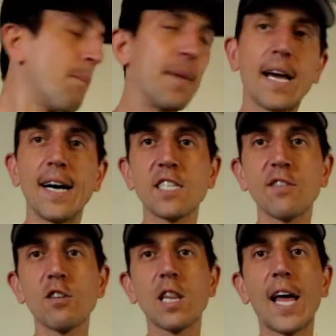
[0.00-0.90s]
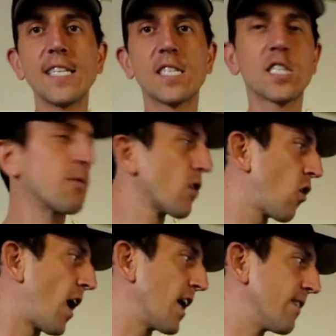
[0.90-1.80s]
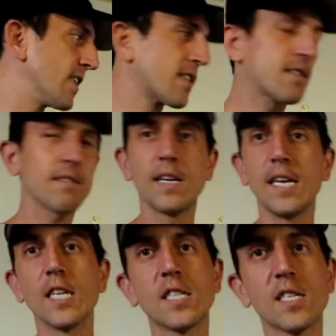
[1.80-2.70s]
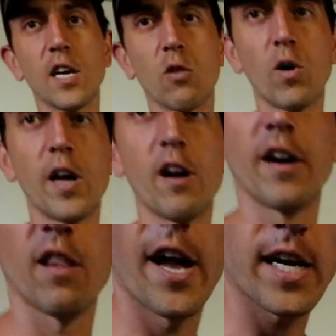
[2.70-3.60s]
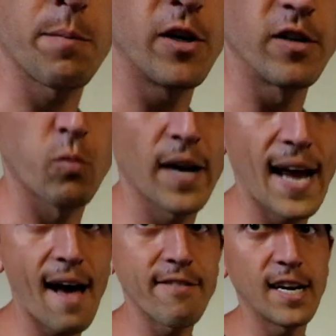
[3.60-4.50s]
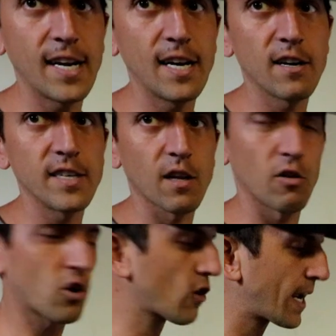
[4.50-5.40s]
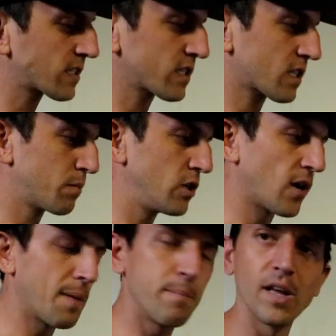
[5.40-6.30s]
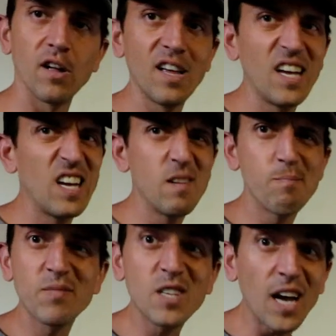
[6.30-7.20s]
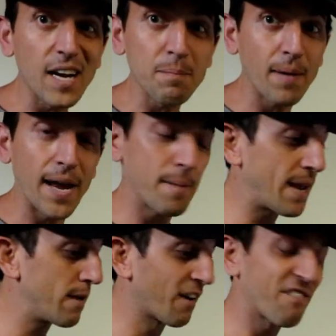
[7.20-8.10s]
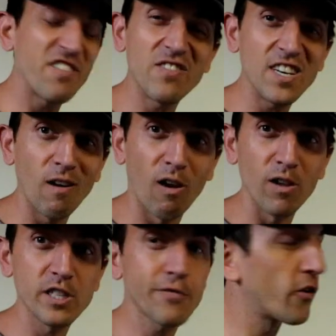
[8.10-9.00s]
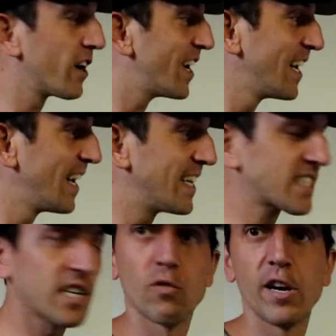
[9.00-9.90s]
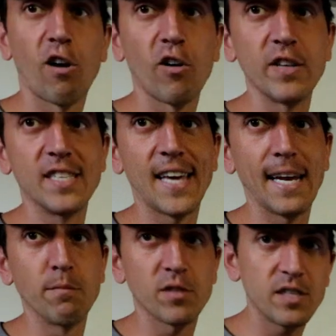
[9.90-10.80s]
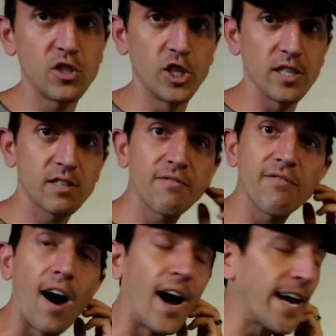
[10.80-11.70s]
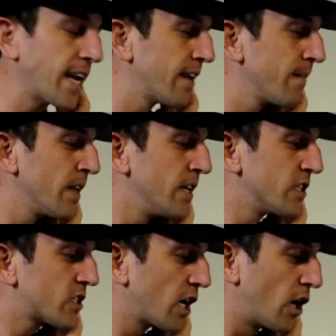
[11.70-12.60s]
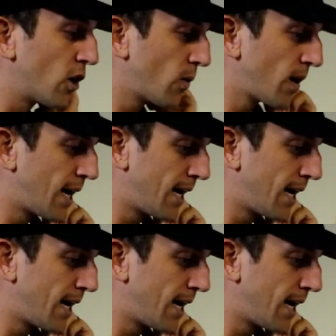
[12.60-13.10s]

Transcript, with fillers: Because of those light system requirements, this is going to run on a lot of computers. What I have in here is a little Craigslist computer I built. I paid around $50 for it, and it's going to run all these games just fine. So,